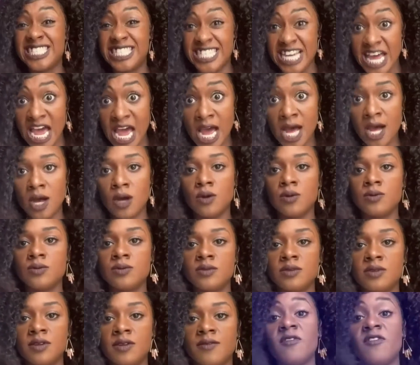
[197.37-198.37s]

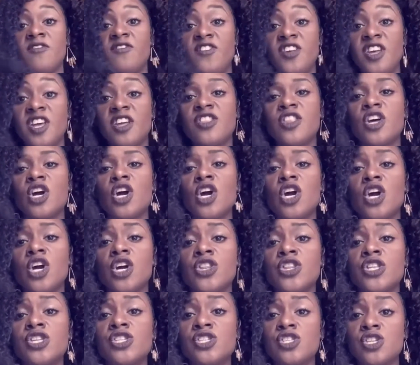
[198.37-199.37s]
down via the
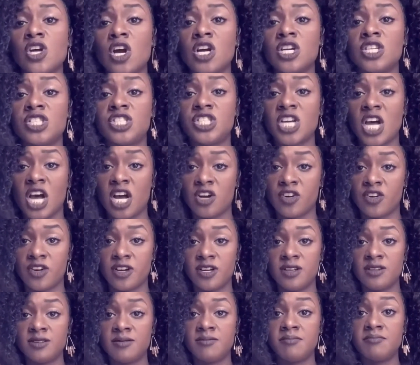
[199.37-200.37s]
earth star
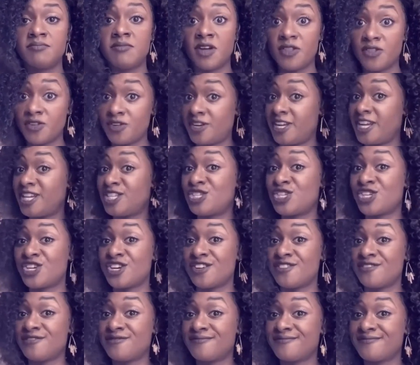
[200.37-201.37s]
chakra, Mother
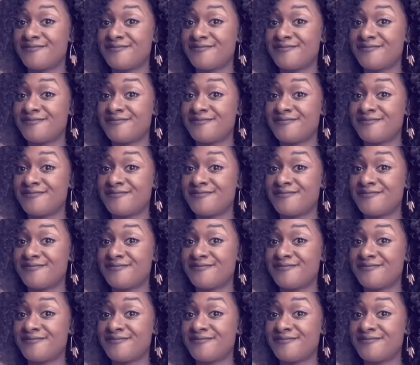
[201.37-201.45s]
Nature.